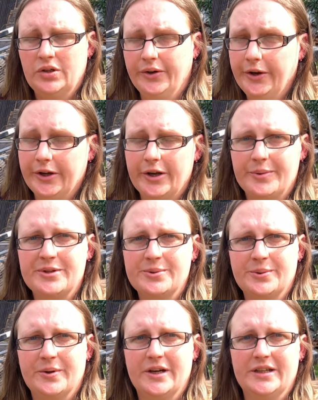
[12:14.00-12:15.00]
Not going to go
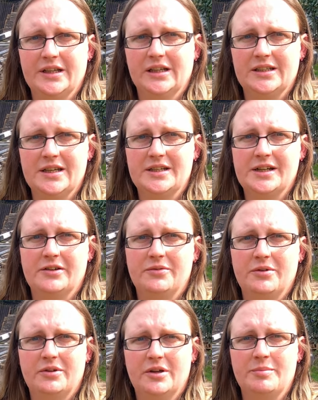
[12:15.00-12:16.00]
into a great deal of
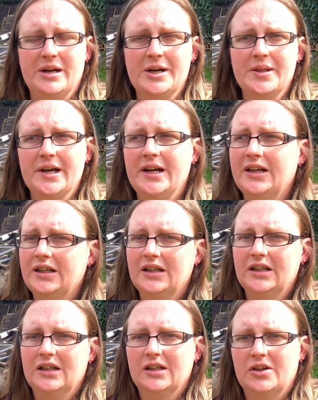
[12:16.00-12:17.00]
detail about that
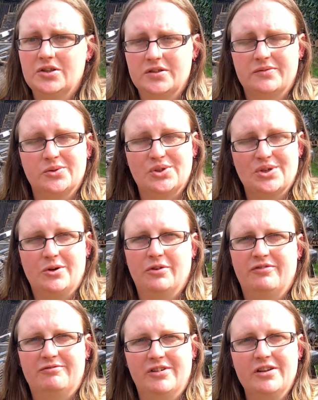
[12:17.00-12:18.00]
because I've also
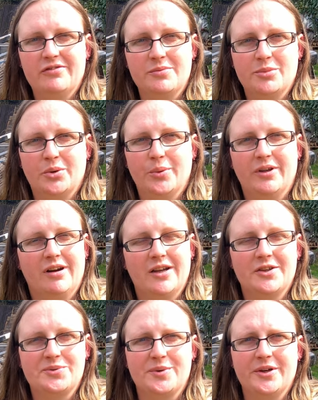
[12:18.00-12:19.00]
got to refit my wing
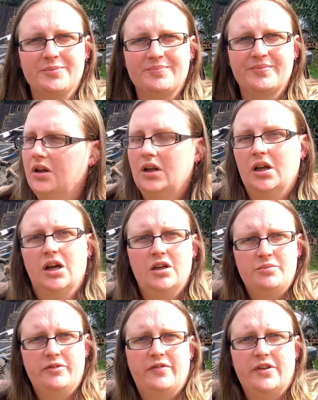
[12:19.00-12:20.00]
rack as well. I
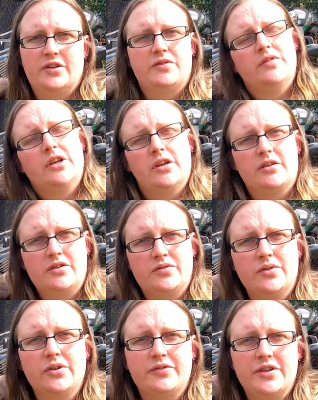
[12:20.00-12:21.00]
hope you found this video
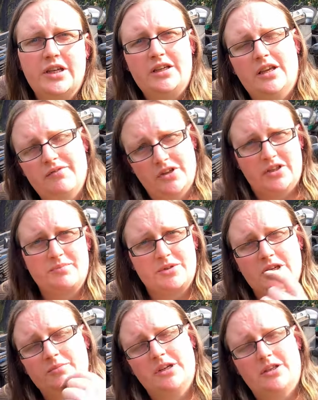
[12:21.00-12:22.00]
useful. If you did, give it a
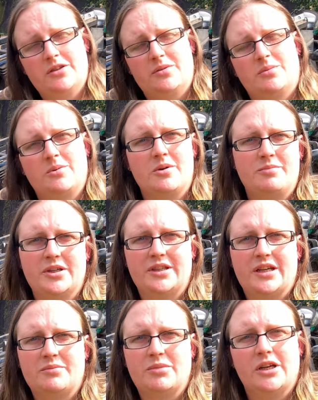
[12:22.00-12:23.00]
thumbs up, hit the subscribe
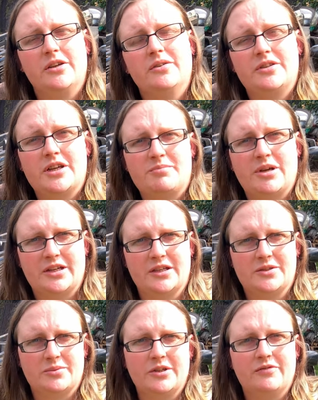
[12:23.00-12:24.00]
button down below. Check back
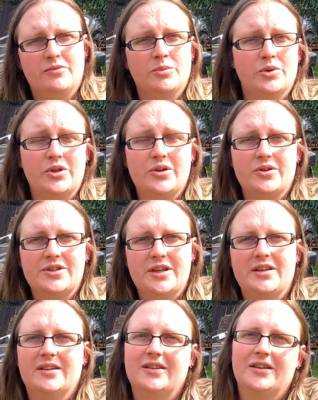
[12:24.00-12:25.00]
next week for more new
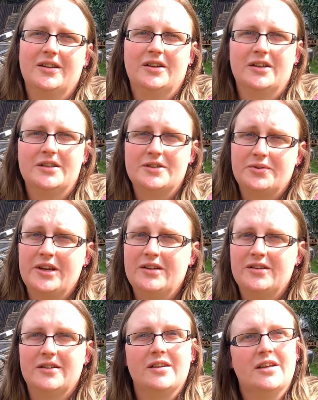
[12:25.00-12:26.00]
content. Until
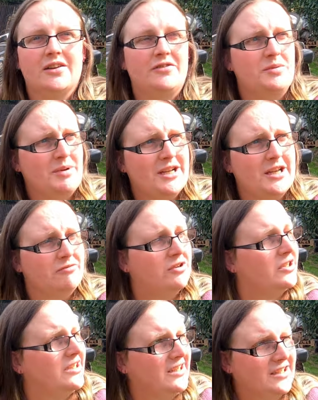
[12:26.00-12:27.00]
then, if you're back out
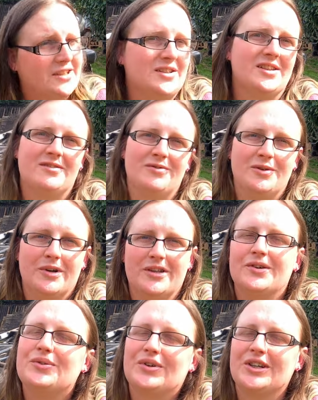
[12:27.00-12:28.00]
riding in this lovely
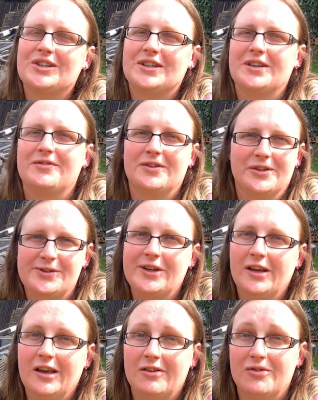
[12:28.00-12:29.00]
weather, ride safe and I'll
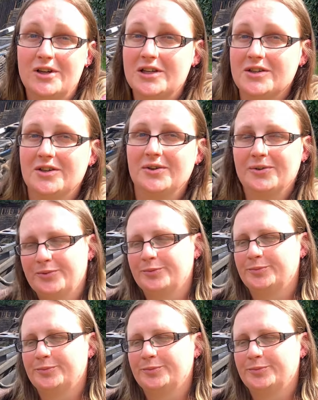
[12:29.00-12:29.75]
see you again really soon.